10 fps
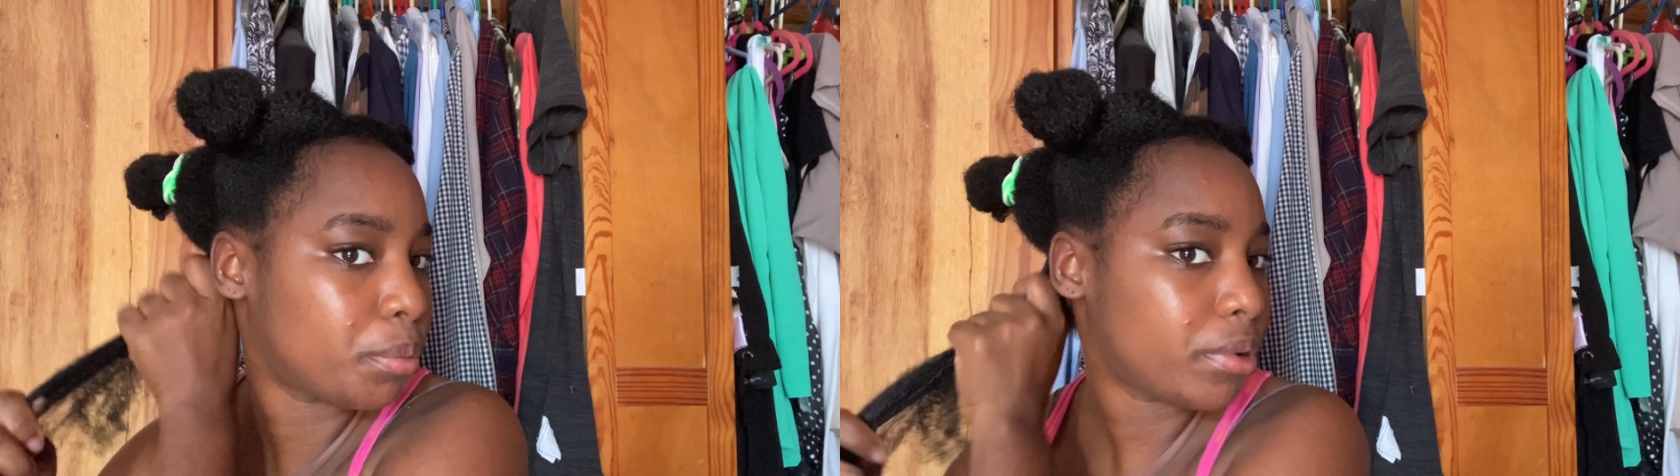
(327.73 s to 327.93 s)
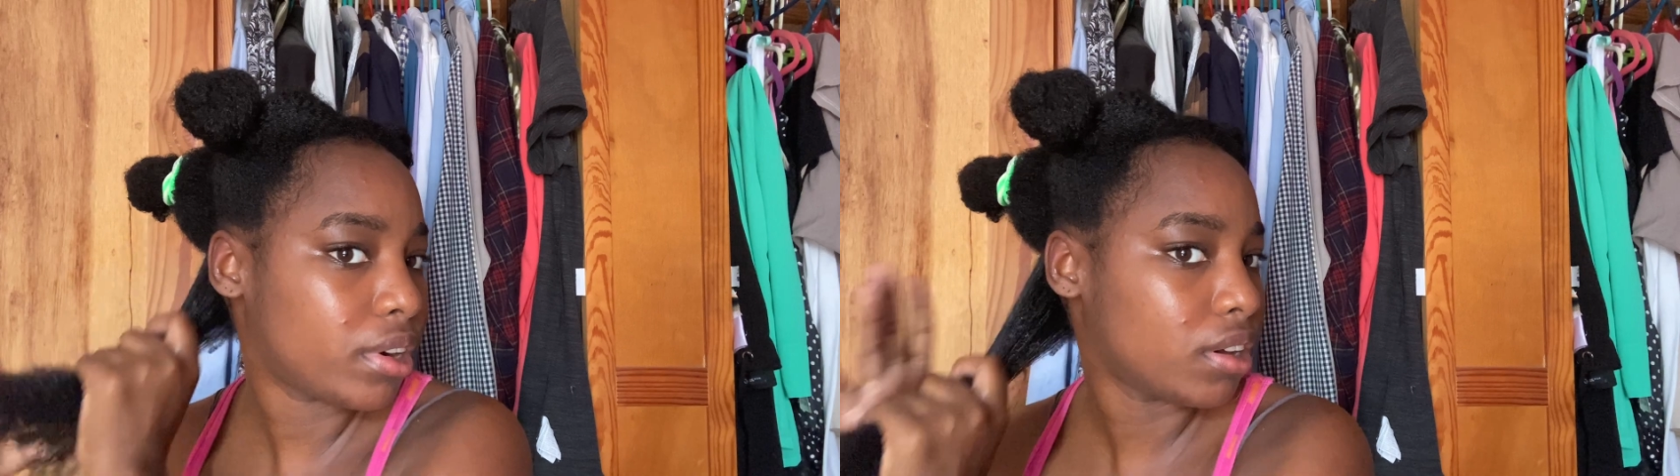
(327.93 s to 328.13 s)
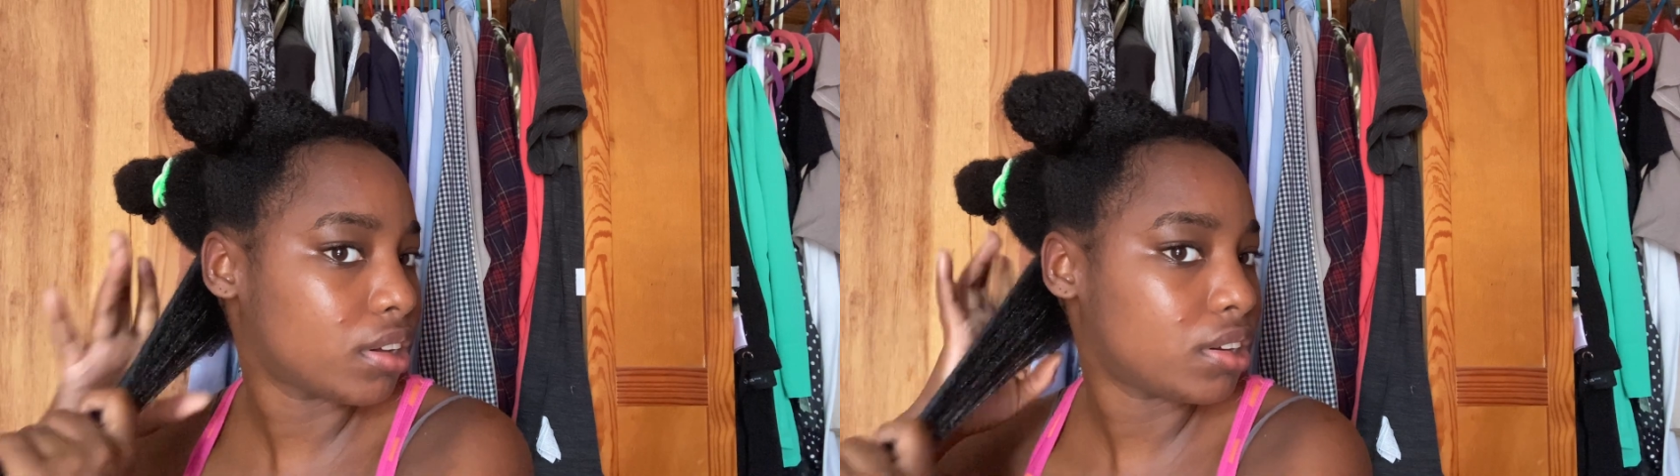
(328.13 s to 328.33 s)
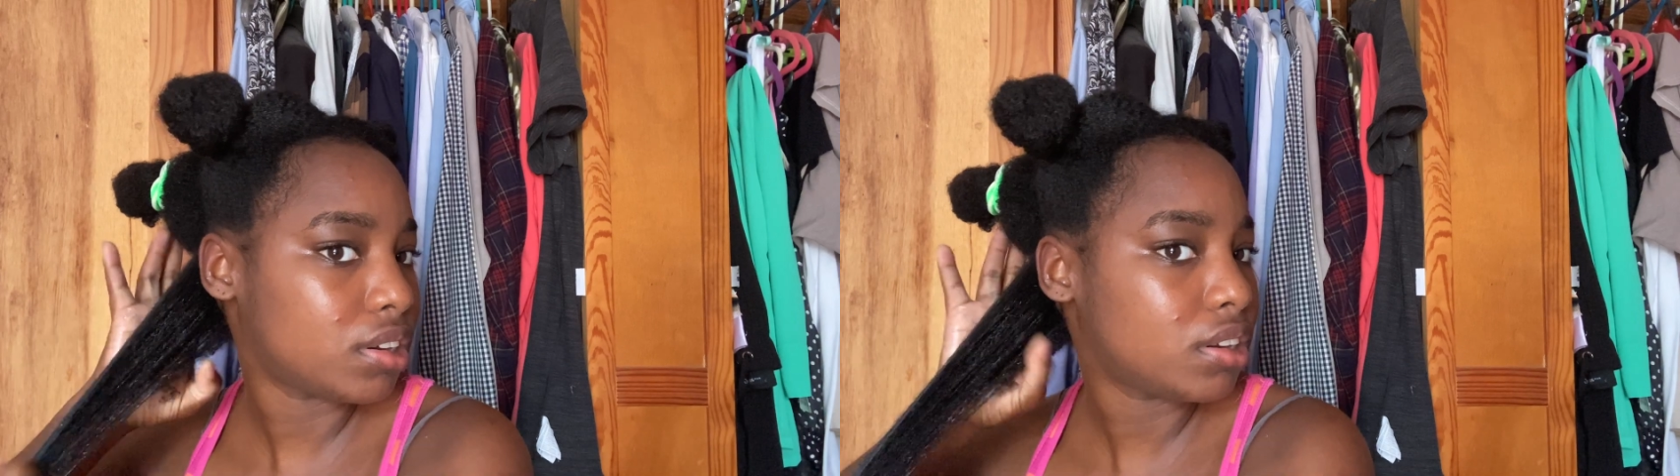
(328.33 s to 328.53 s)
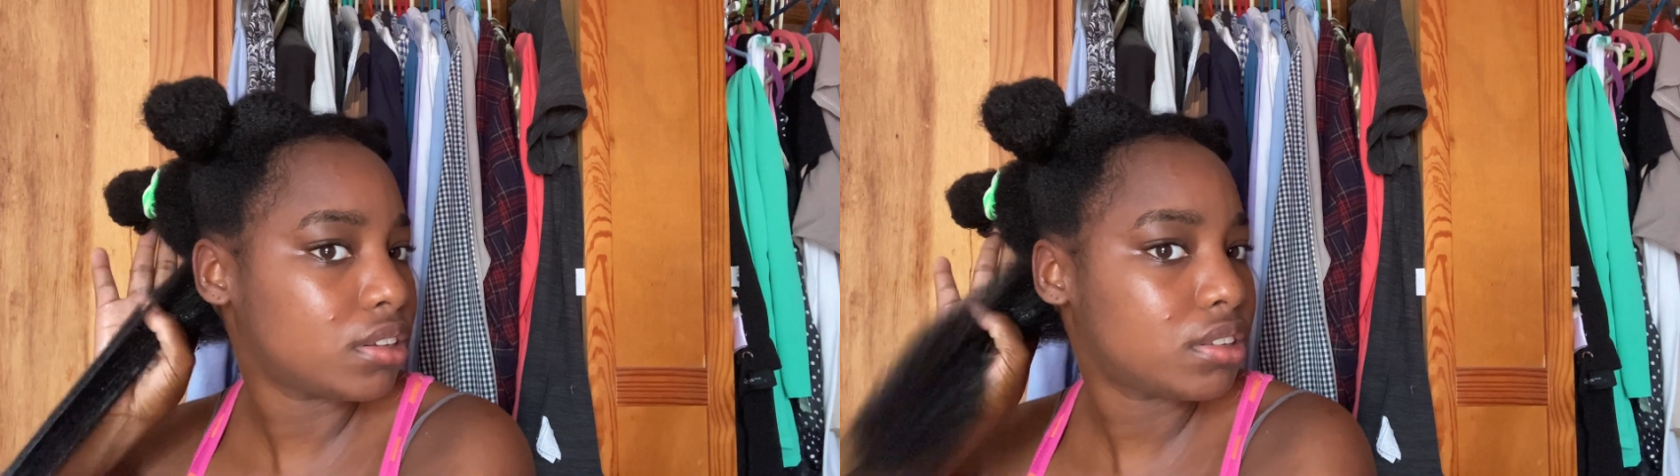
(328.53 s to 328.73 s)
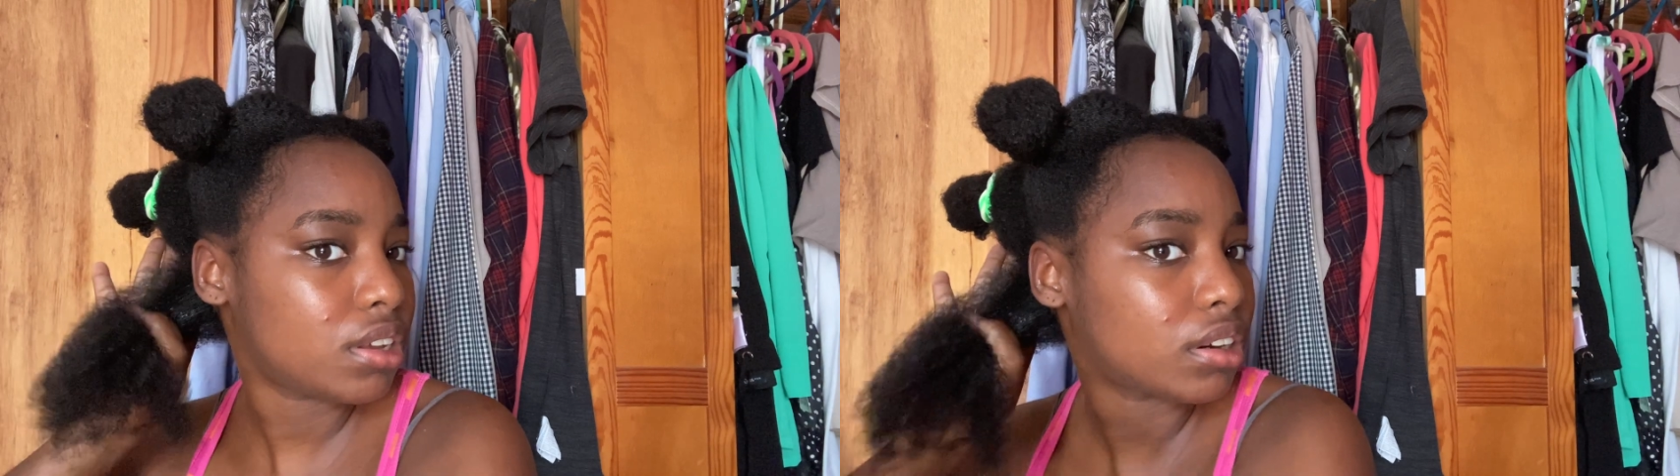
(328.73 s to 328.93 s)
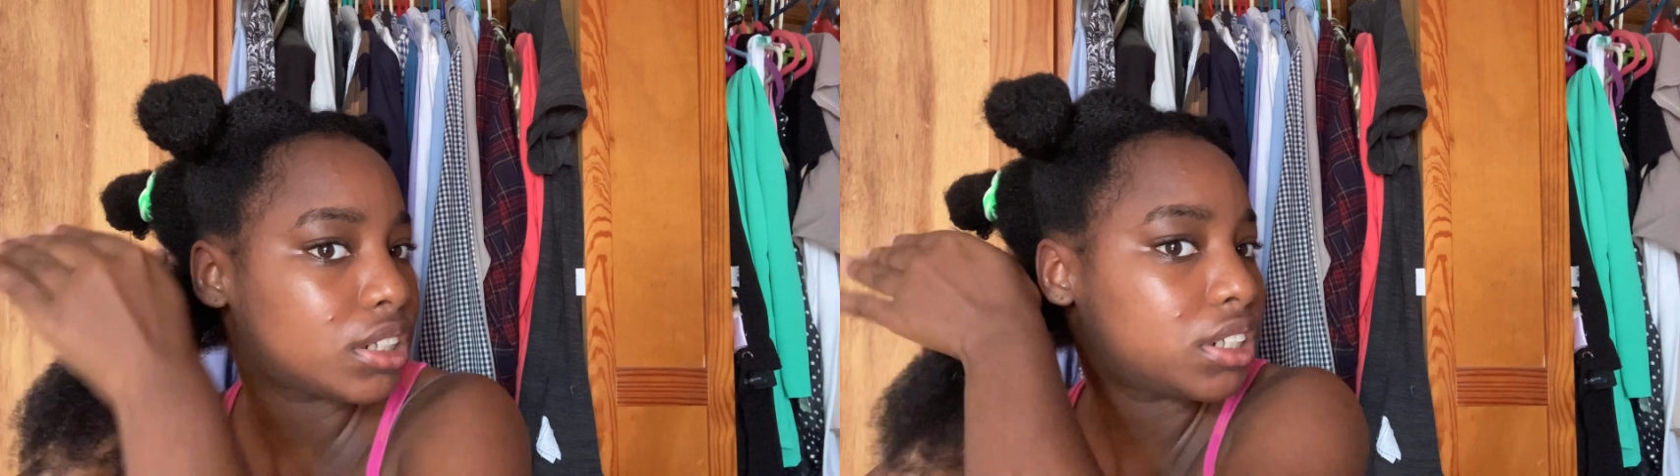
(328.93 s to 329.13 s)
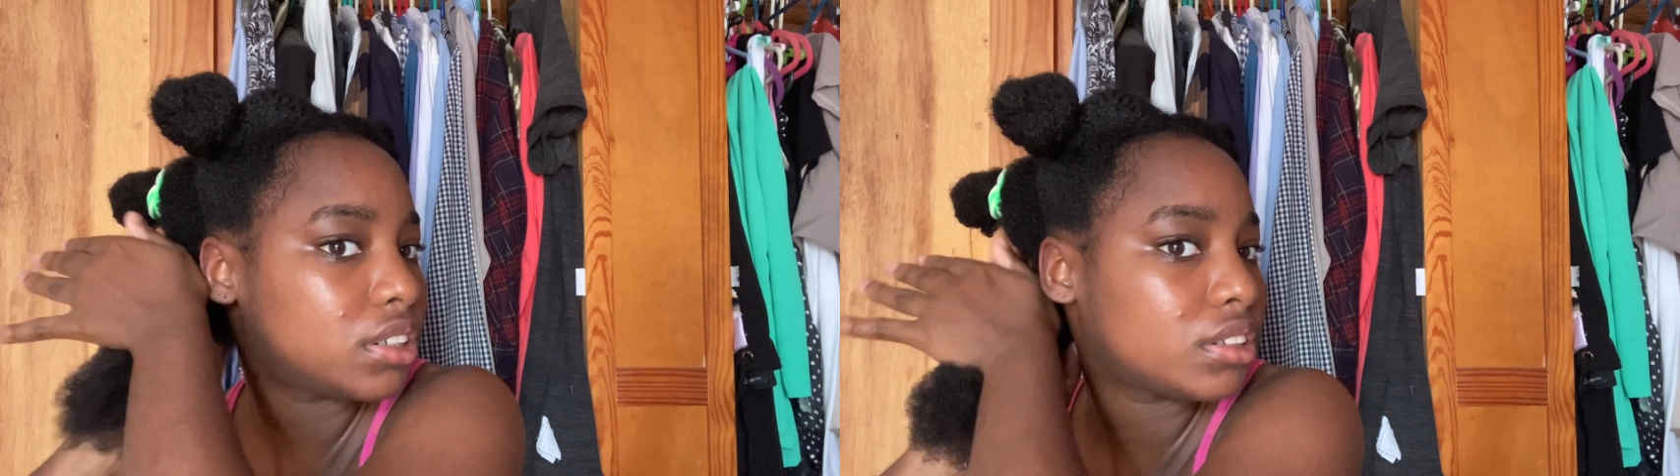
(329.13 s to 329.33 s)
product on this
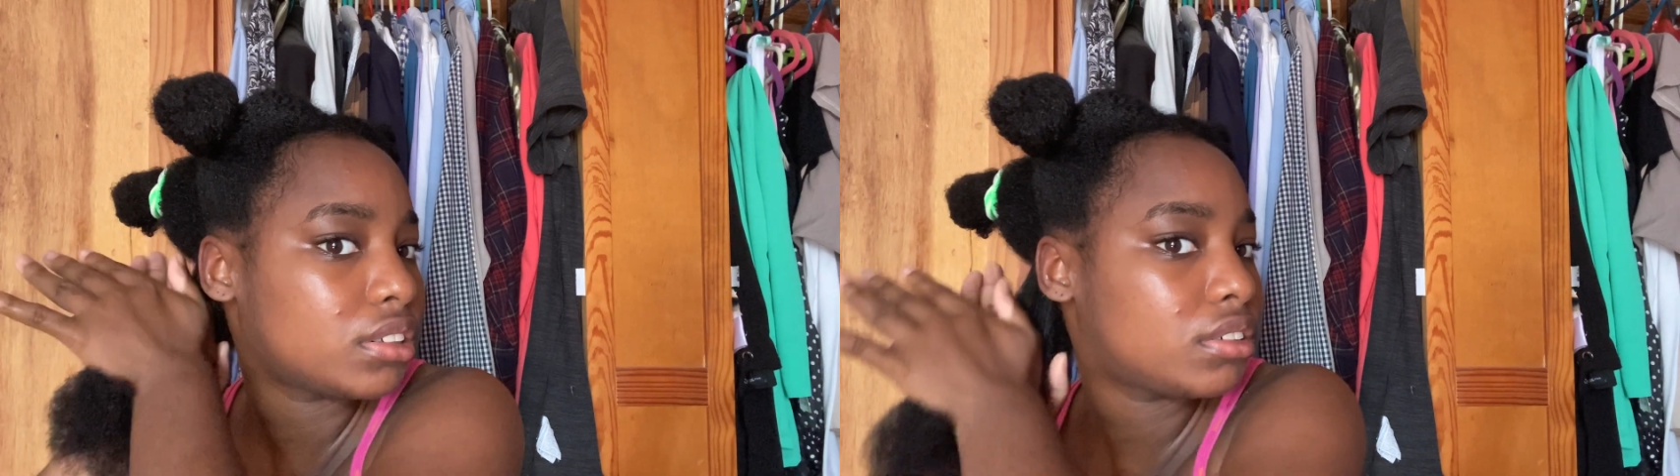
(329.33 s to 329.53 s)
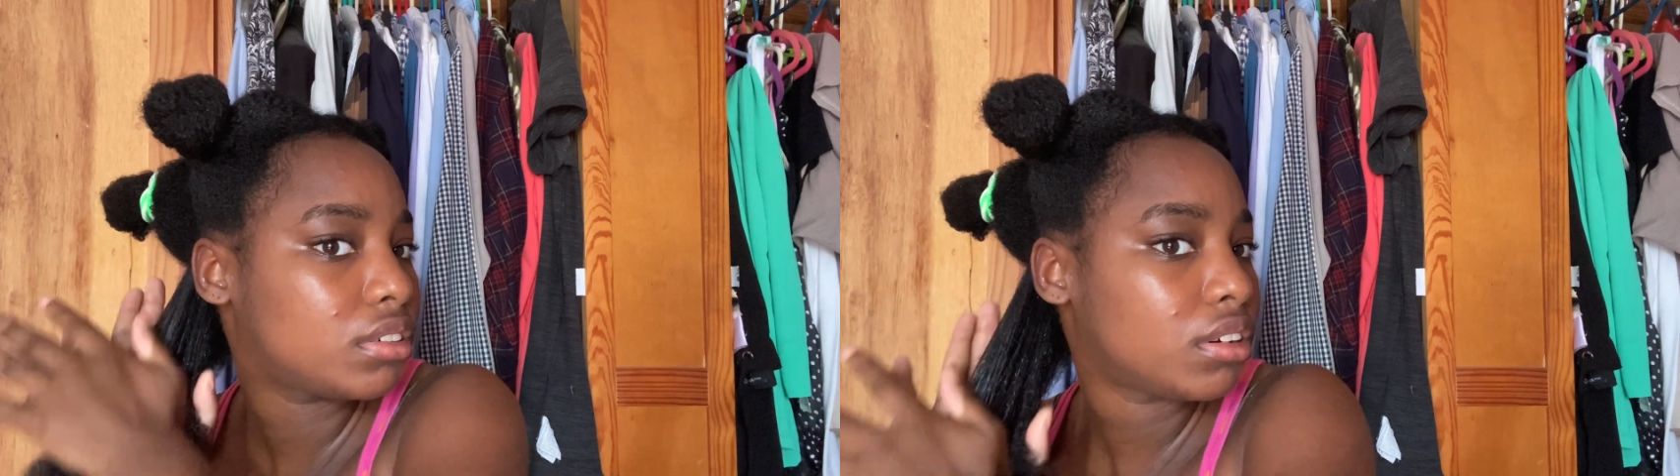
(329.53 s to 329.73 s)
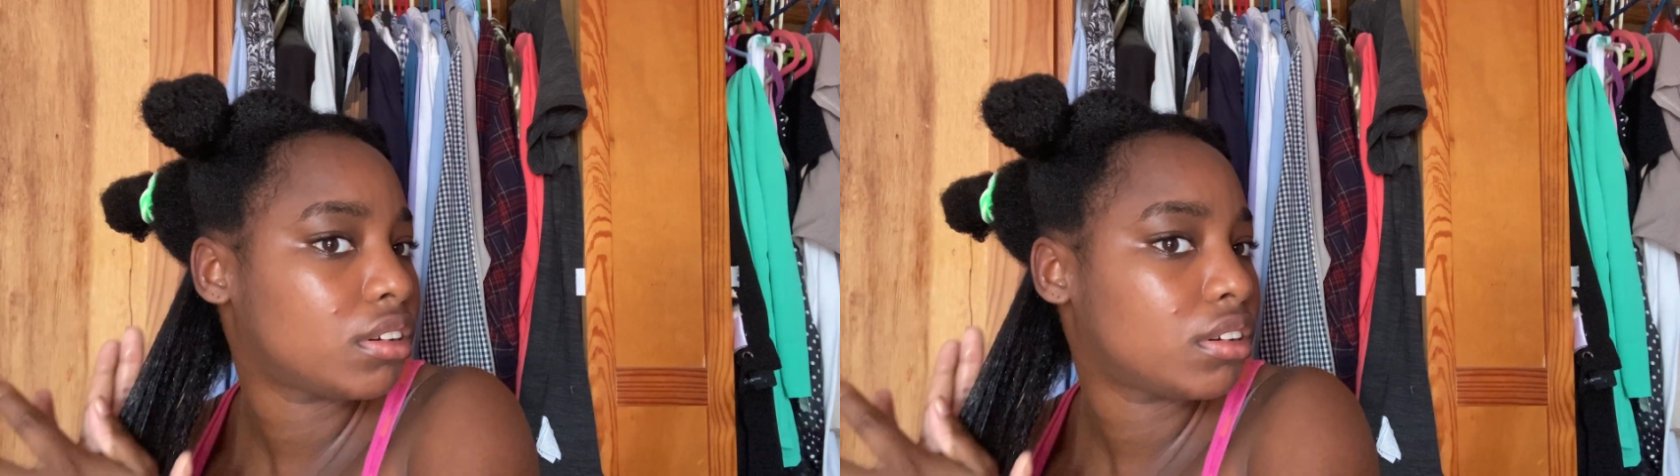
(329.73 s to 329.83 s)
section.